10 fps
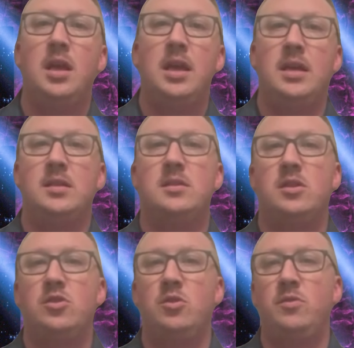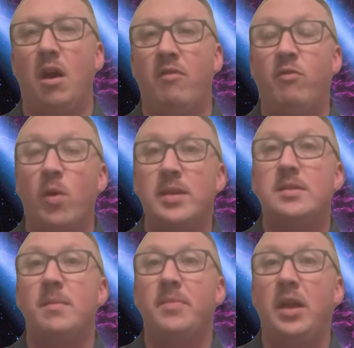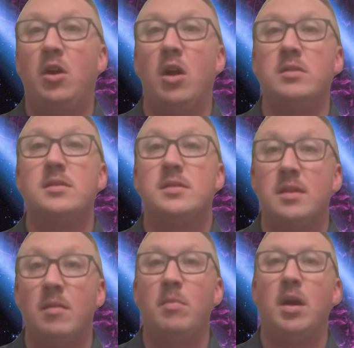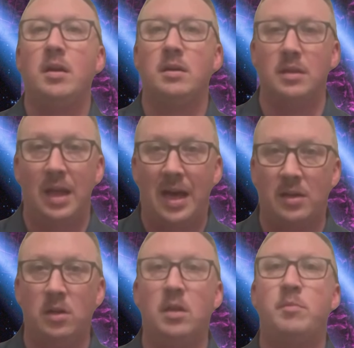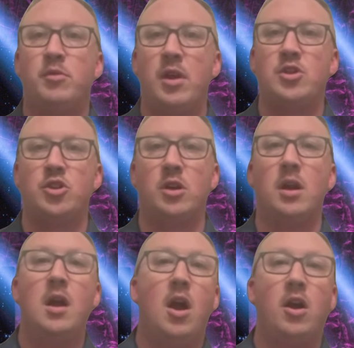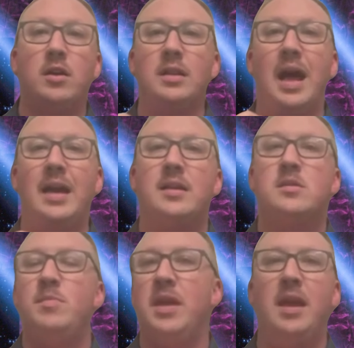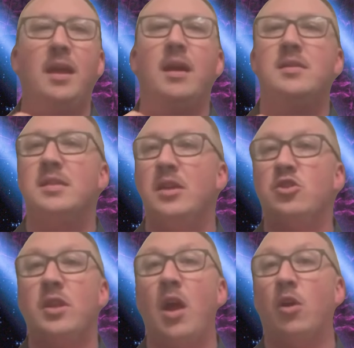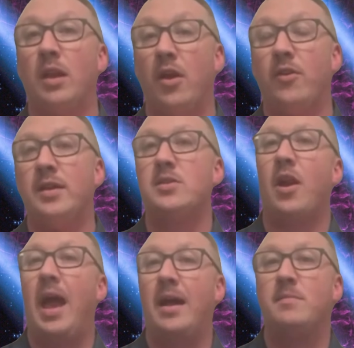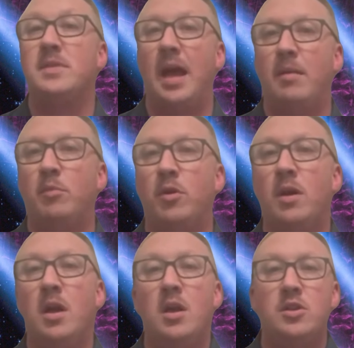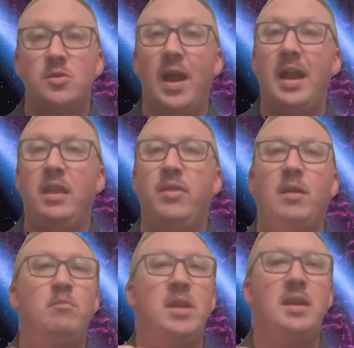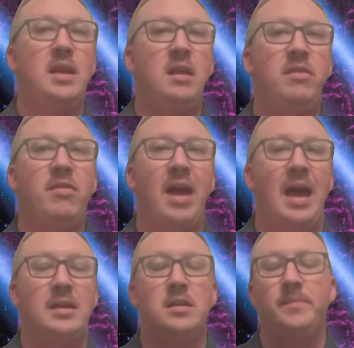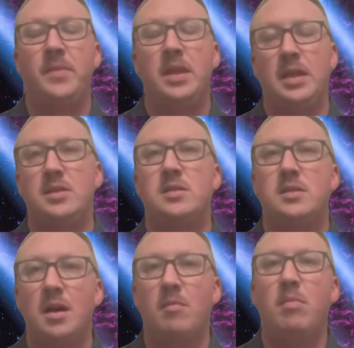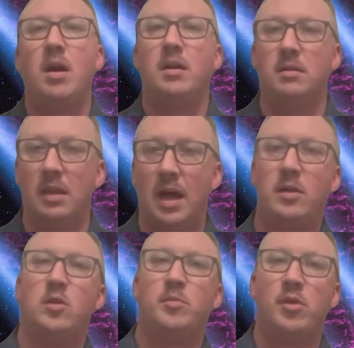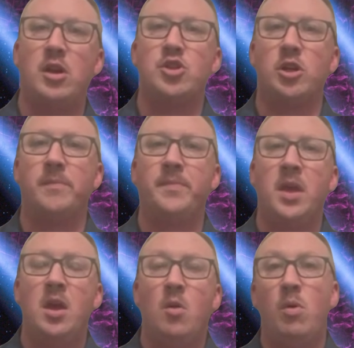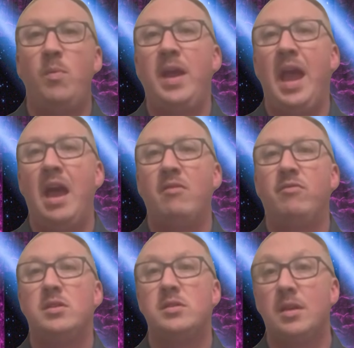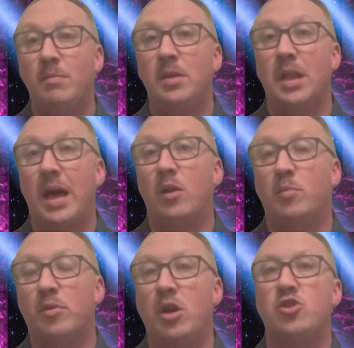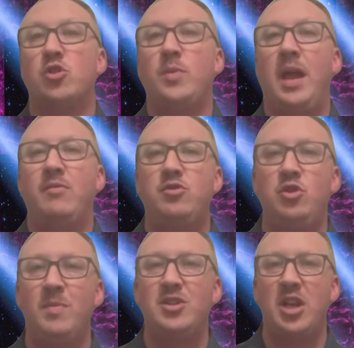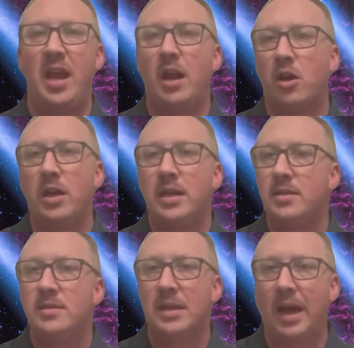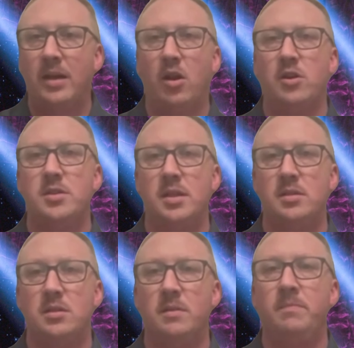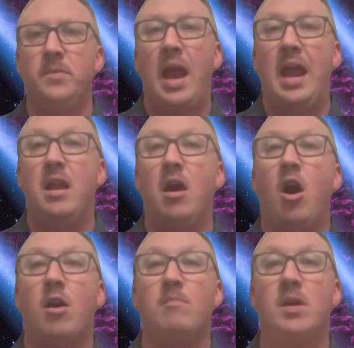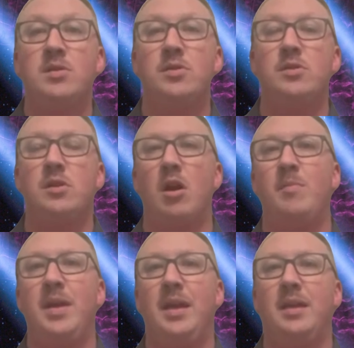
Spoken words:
is to avoid something called subglottal pressure. Our glottis being essentially our larynx, our Adam's apple. So anything beneath that is subglottal pressure. When we have subglottal pressure, we have too much air inside our system, and our muscles are being